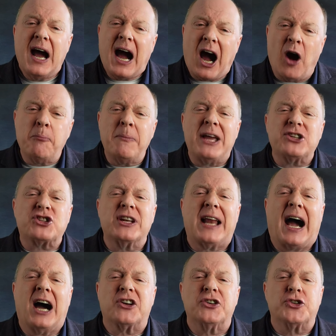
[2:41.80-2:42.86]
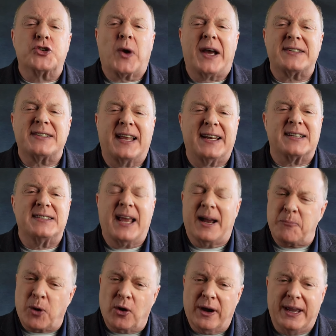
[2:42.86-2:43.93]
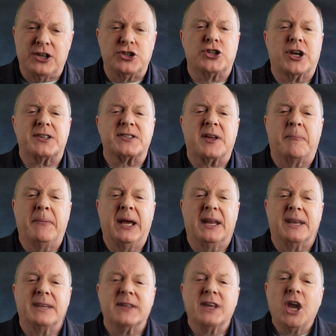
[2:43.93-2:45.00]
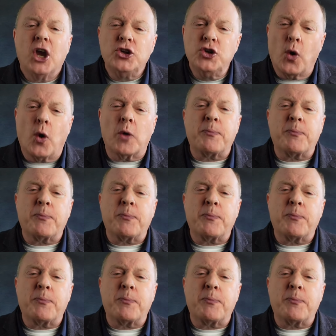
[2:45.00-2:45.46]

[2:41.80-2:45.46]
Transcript: I'll mention how to address that example in just a minute. Your